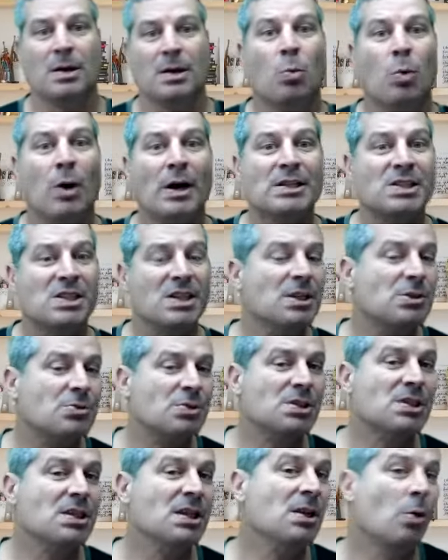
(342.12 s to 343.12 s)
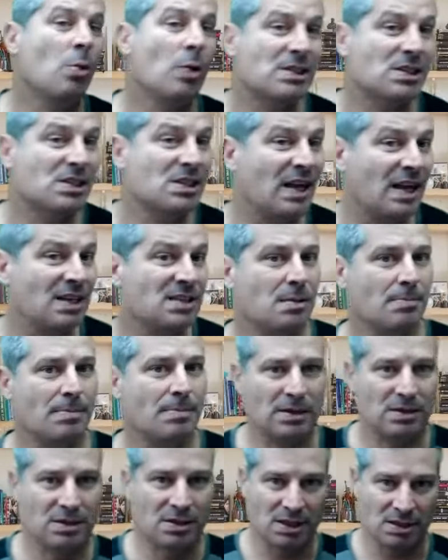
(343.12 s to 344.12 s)
What's interesting, what's nice
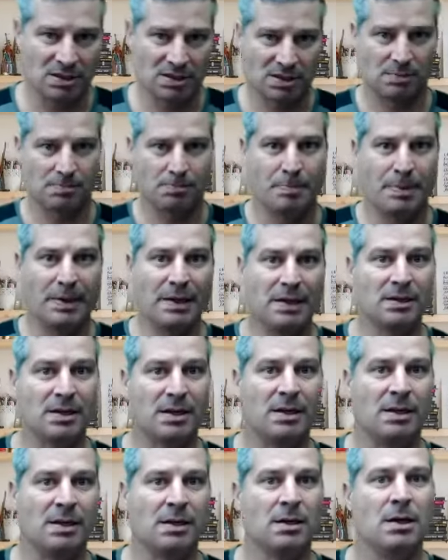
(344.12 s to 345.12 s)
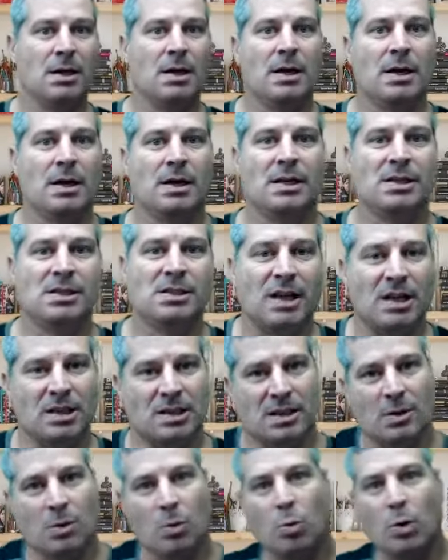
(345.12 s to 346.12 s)
about this building is
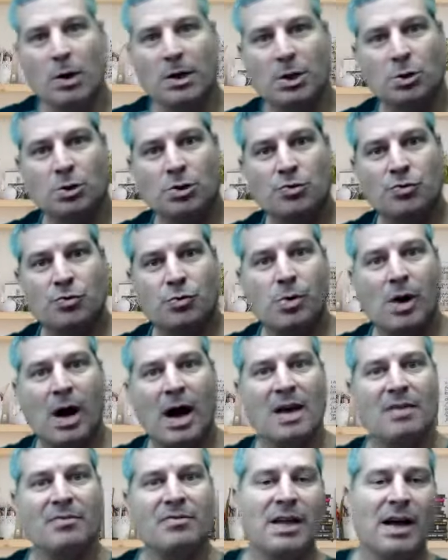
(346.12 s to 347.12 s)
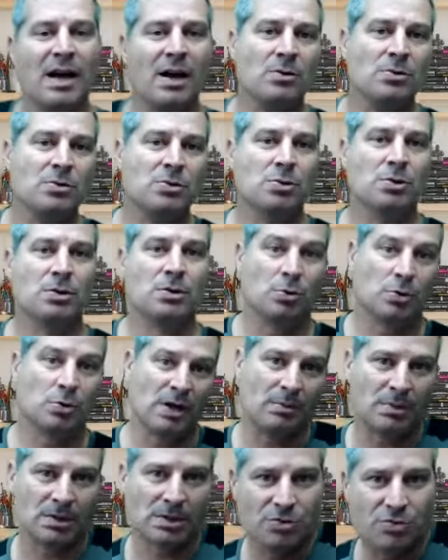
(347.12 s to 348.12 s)
that when you drive down to, you
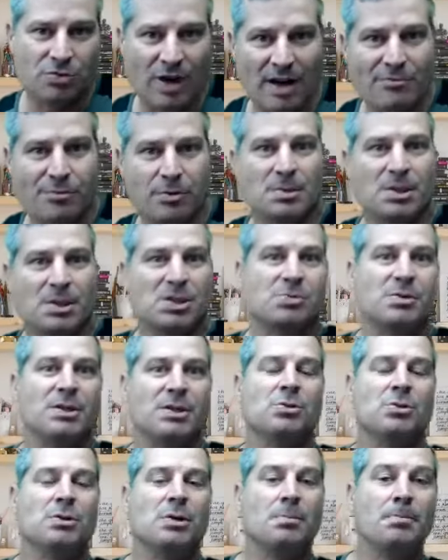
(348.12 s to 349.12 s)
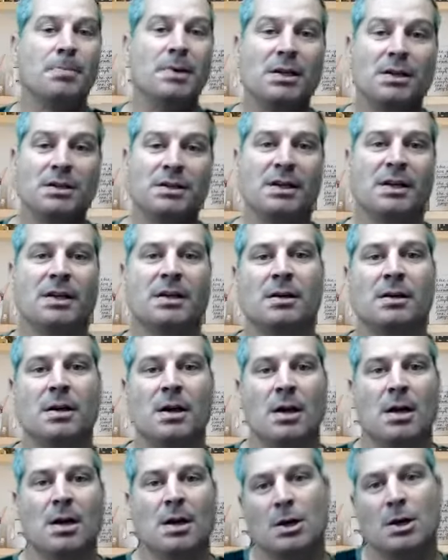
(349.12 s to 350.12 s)
come and drive from the street to the building,
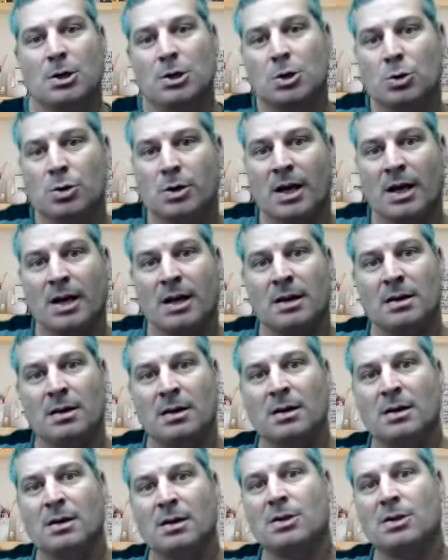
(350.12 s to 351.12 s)
you can